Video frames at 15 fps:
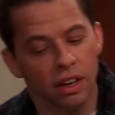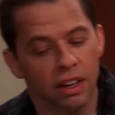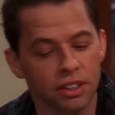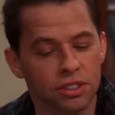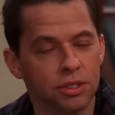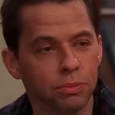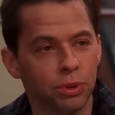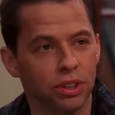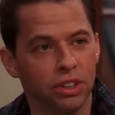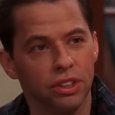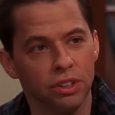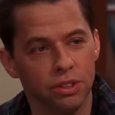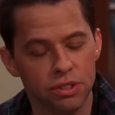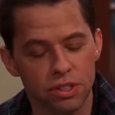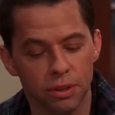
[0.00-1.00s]
here's some good
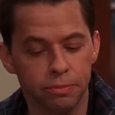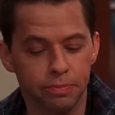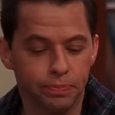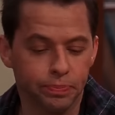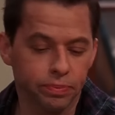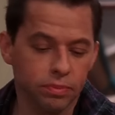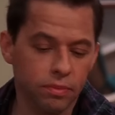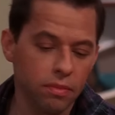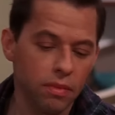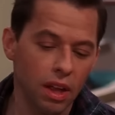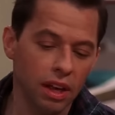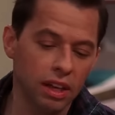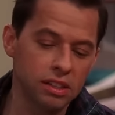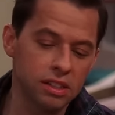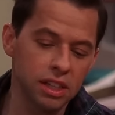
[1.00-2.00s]
news.
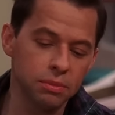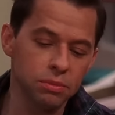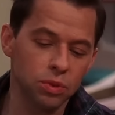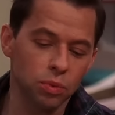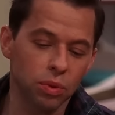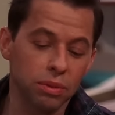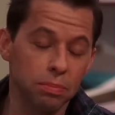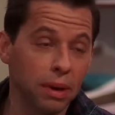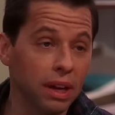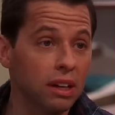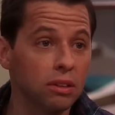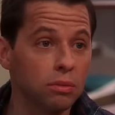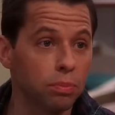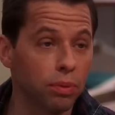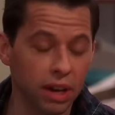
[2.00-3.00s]
It seems with
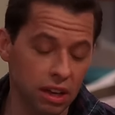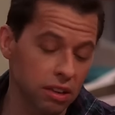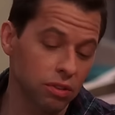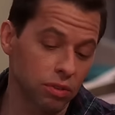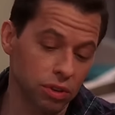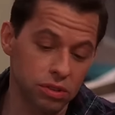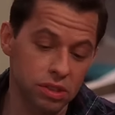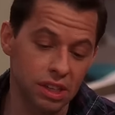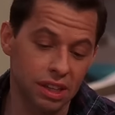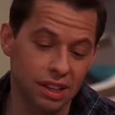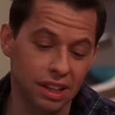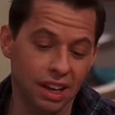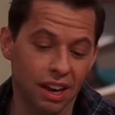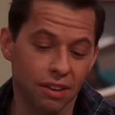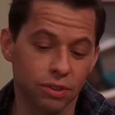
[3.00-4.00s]
medical breakthroughs,
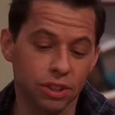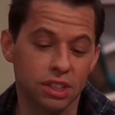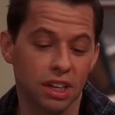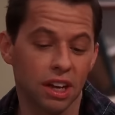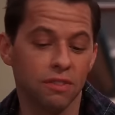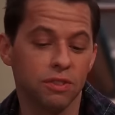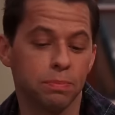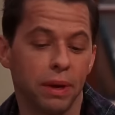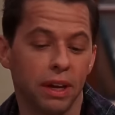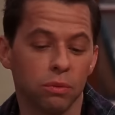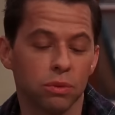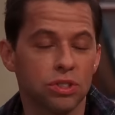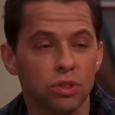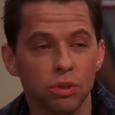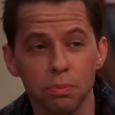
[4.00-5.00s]
the average
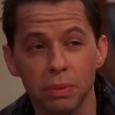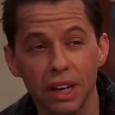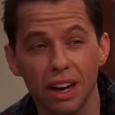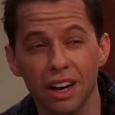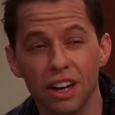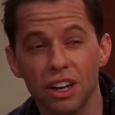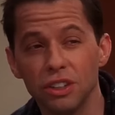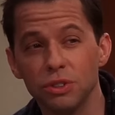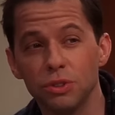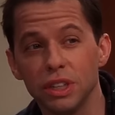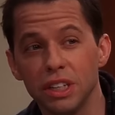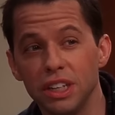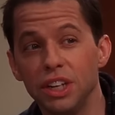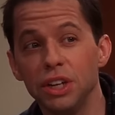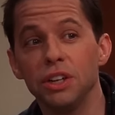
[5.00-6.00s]
lifespan will soon be one
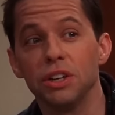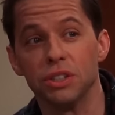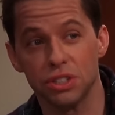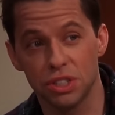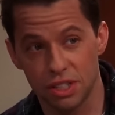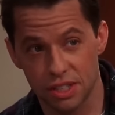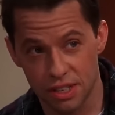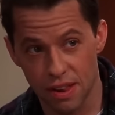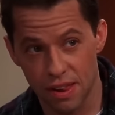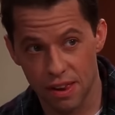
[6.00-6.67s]
hundred years.